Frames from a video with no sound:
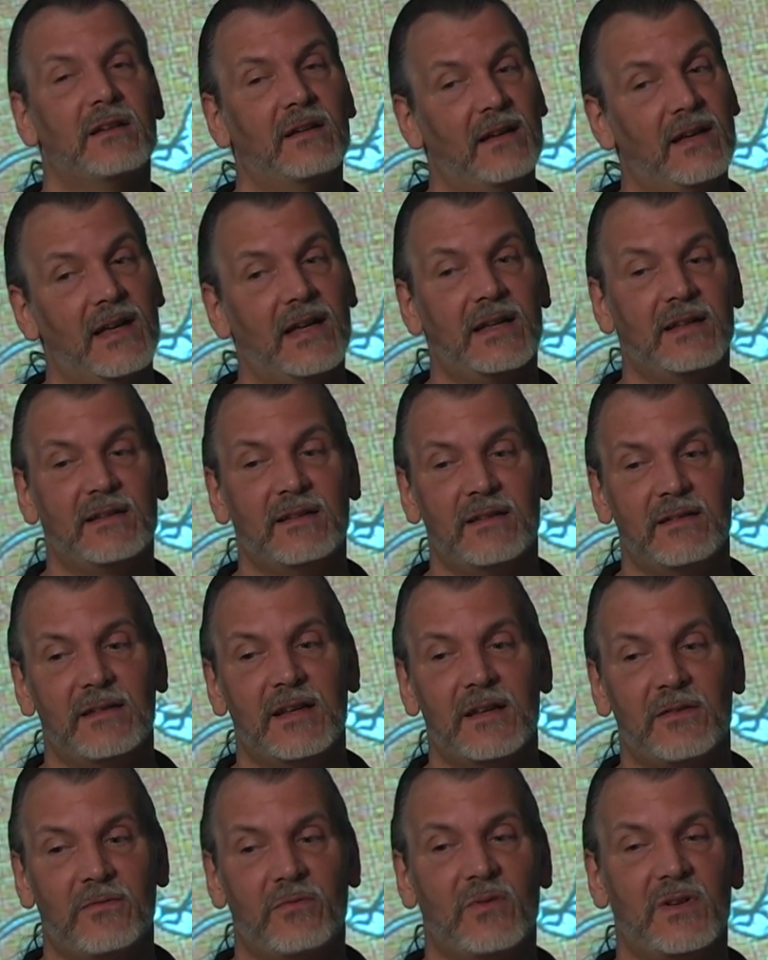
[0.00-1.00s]
And
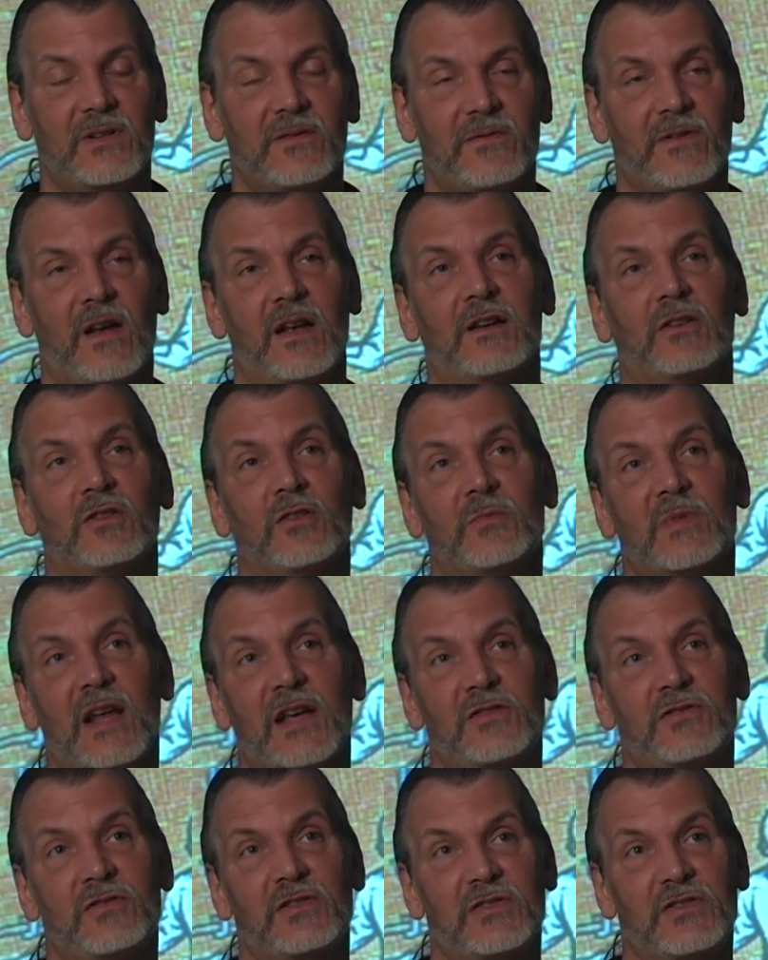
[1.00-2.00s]
if we define
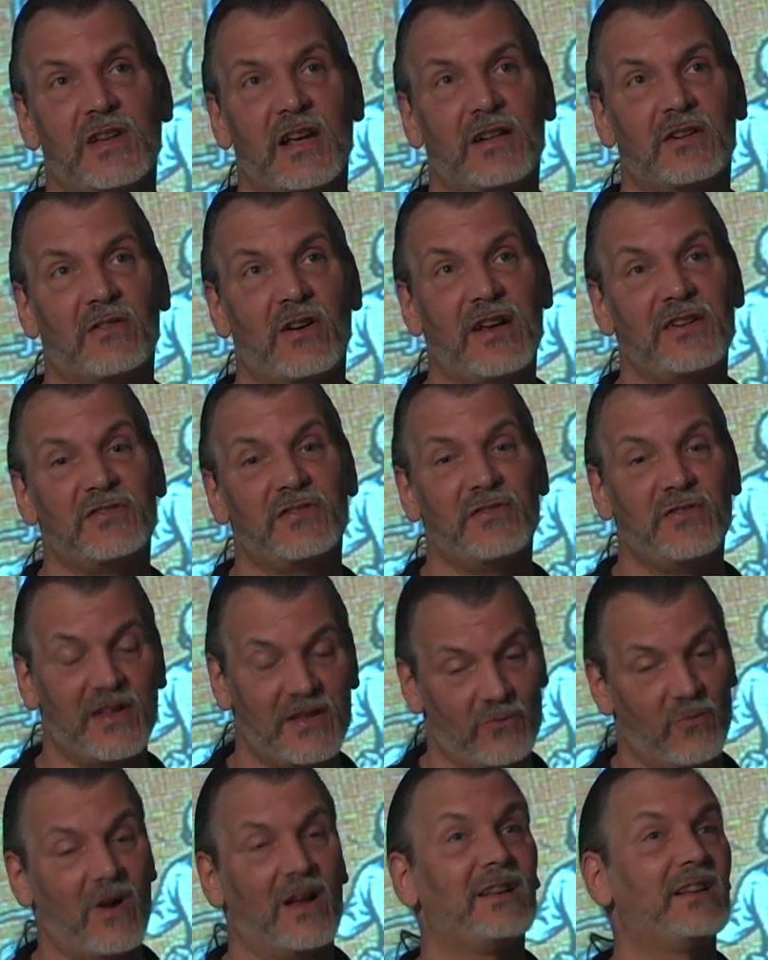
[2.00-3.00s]
illumination as decoration,
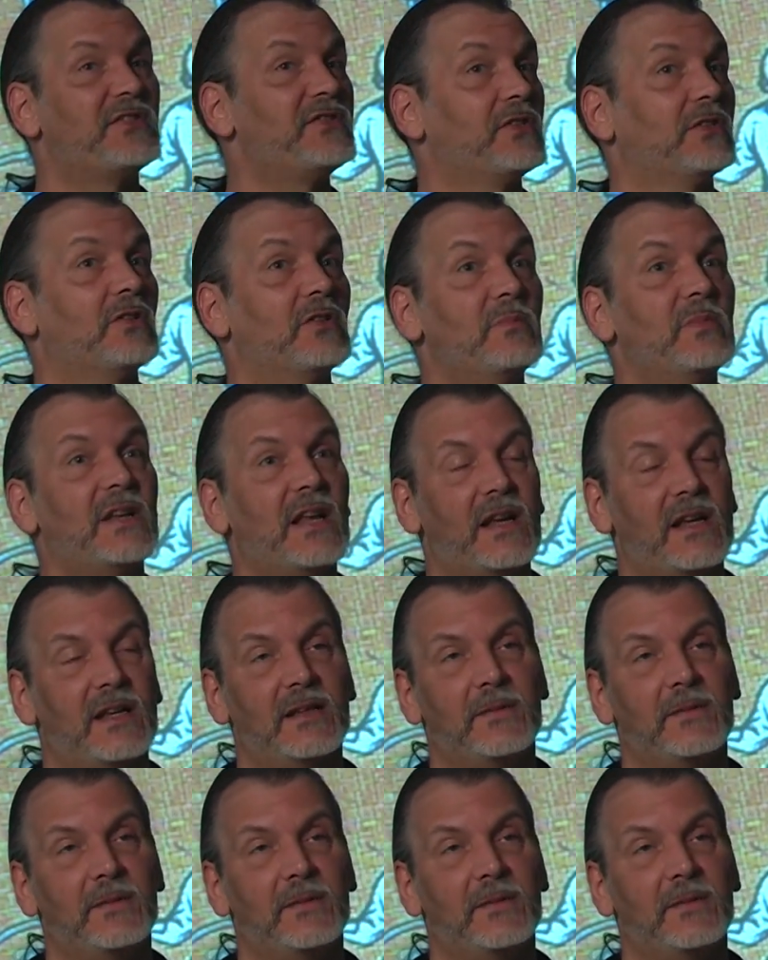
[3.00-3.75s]
then, well, it's illuminated.